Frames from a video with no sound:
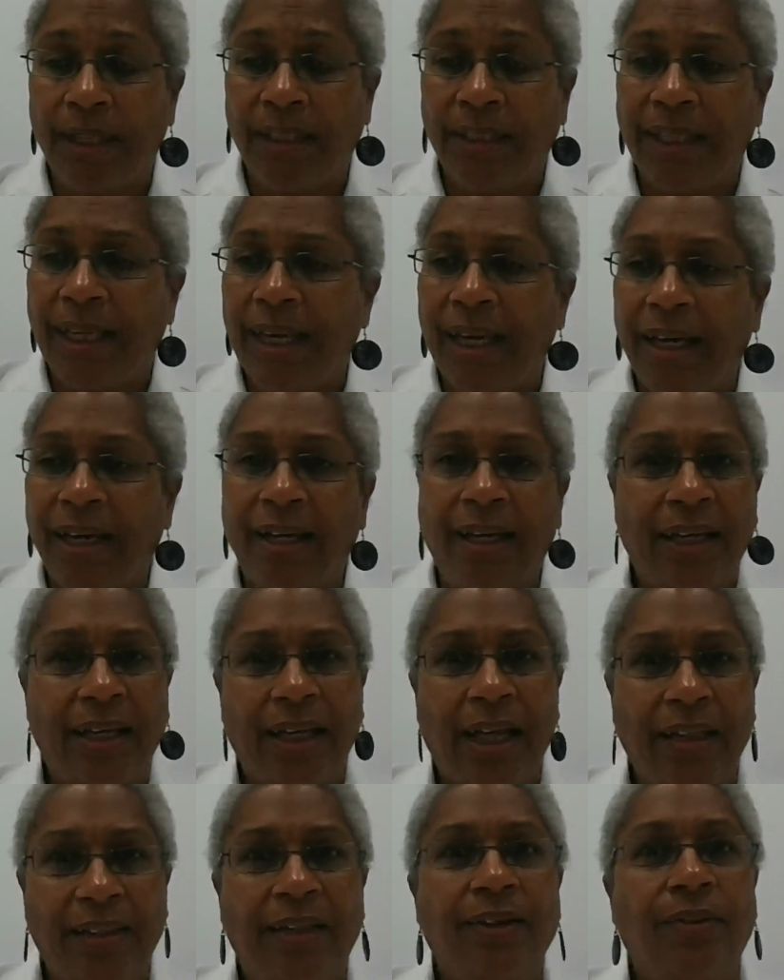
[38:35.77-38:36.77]

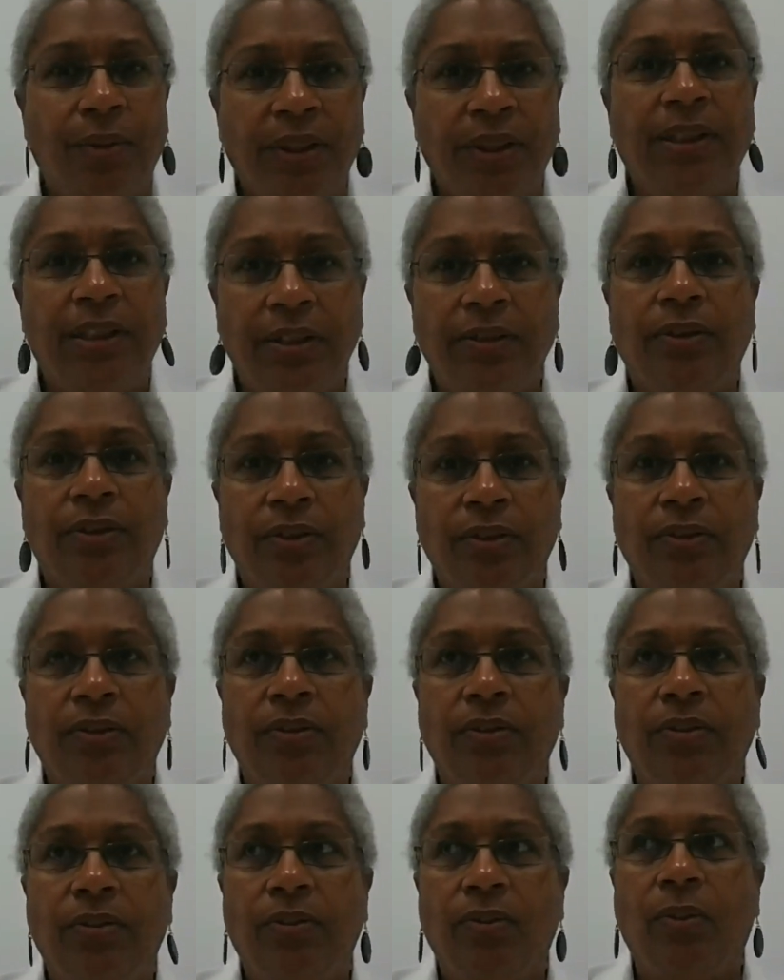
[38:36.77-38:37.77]
yeah, I think we need
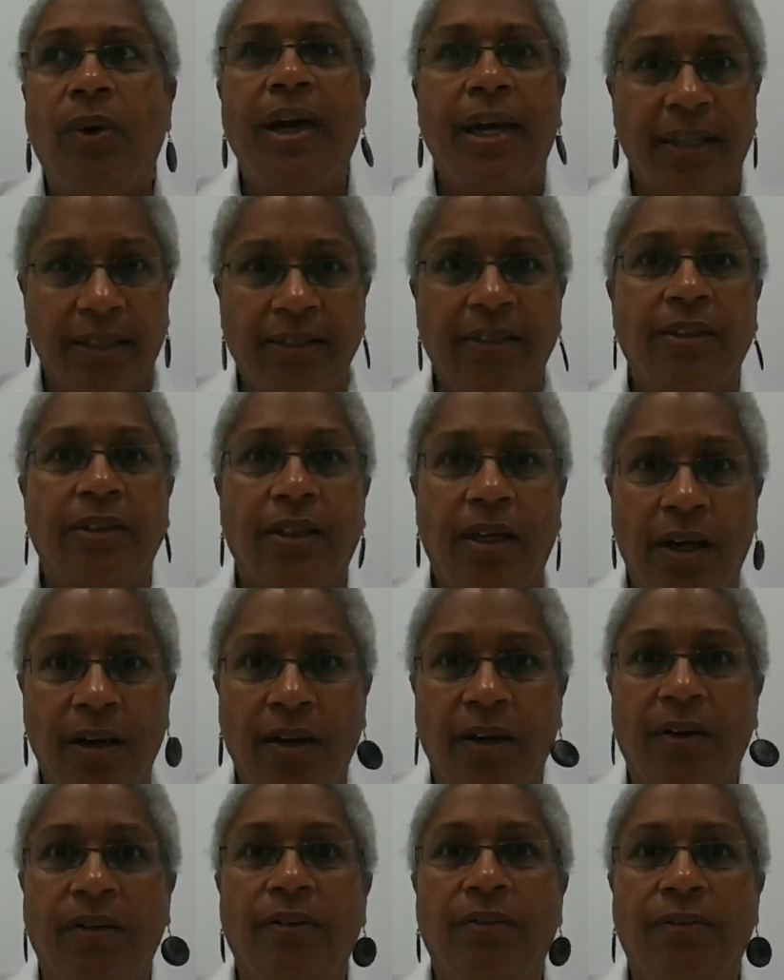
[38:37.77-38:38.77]
new ways
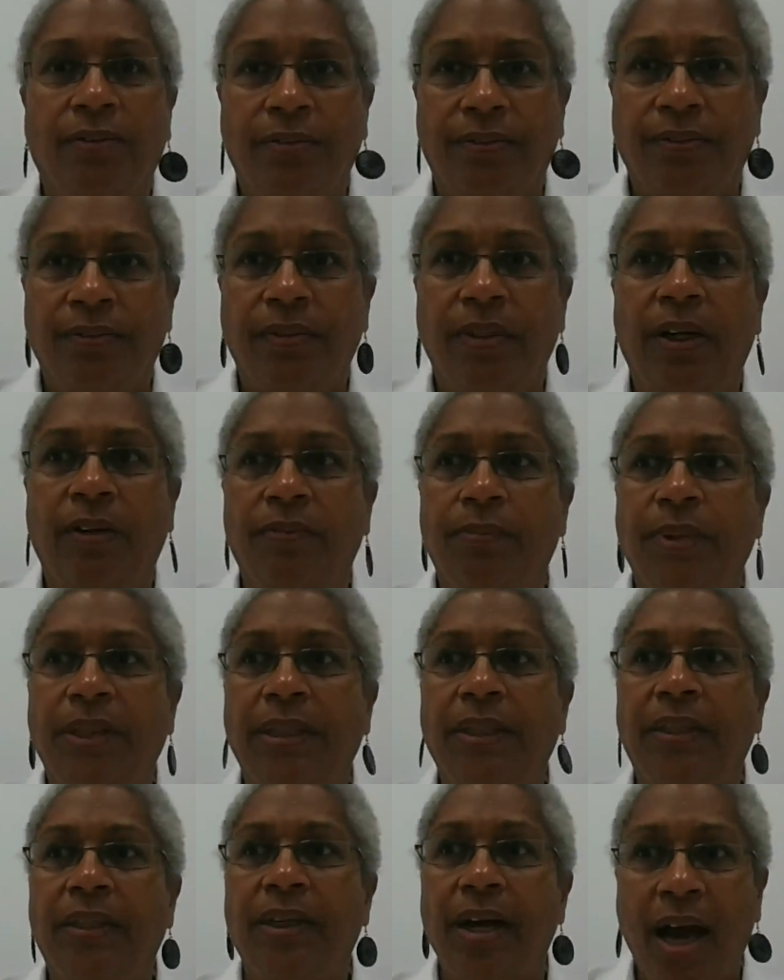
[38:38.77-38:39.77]
of
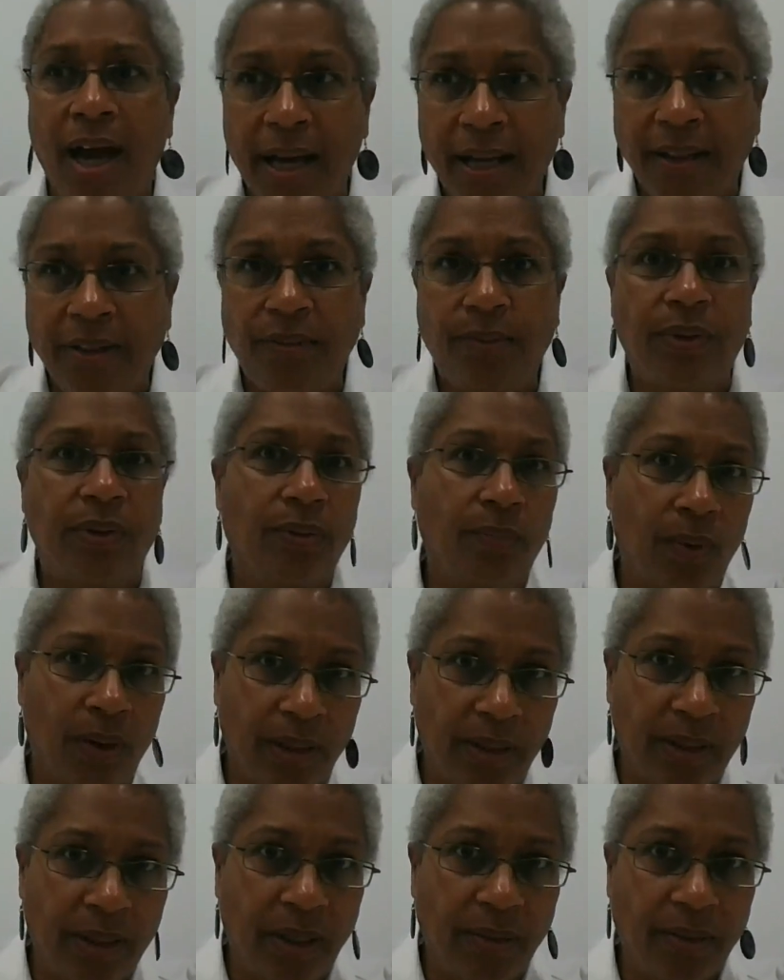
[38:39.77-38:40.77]
being kind with
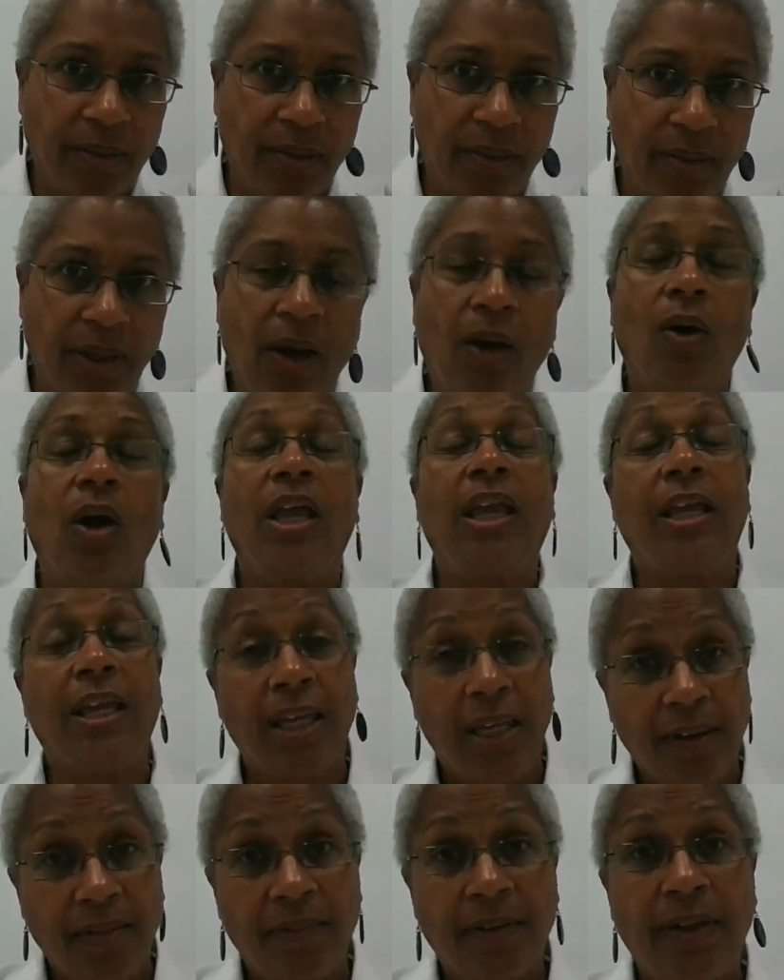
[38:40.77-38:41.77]
one another,
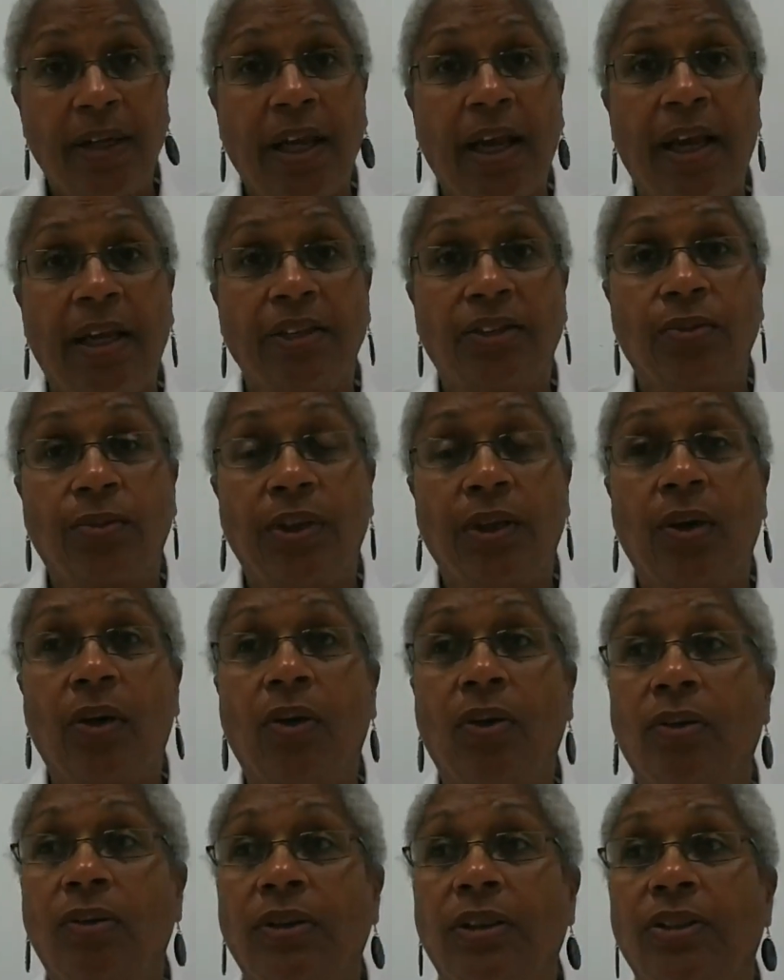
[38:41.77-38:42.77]
even as we
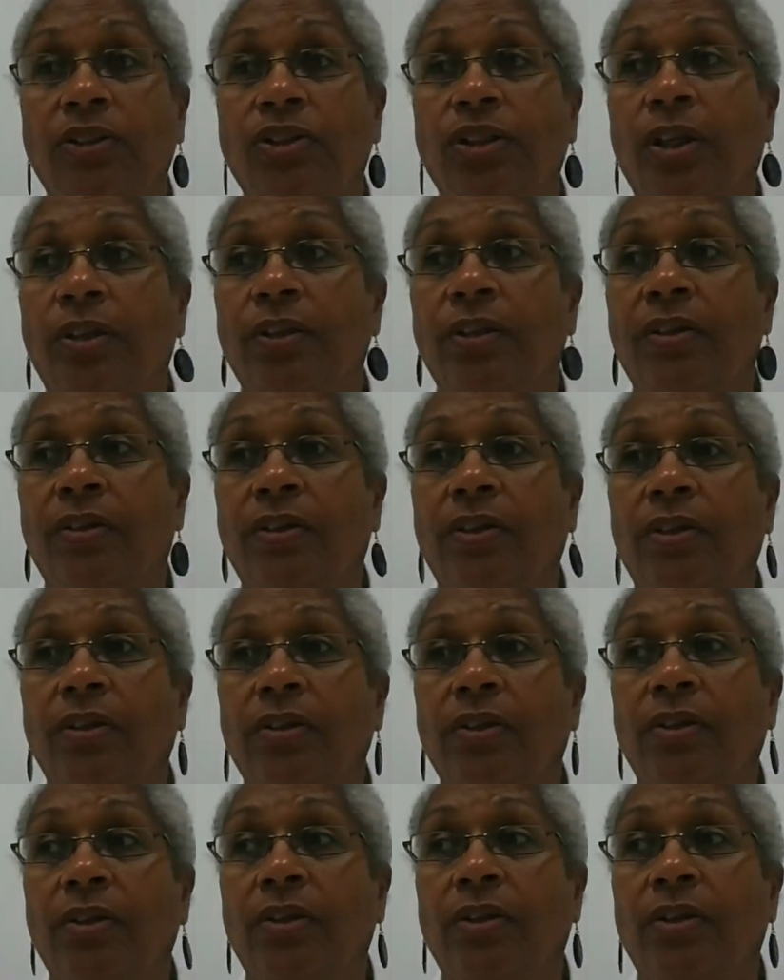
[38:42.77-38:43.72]
hold each other.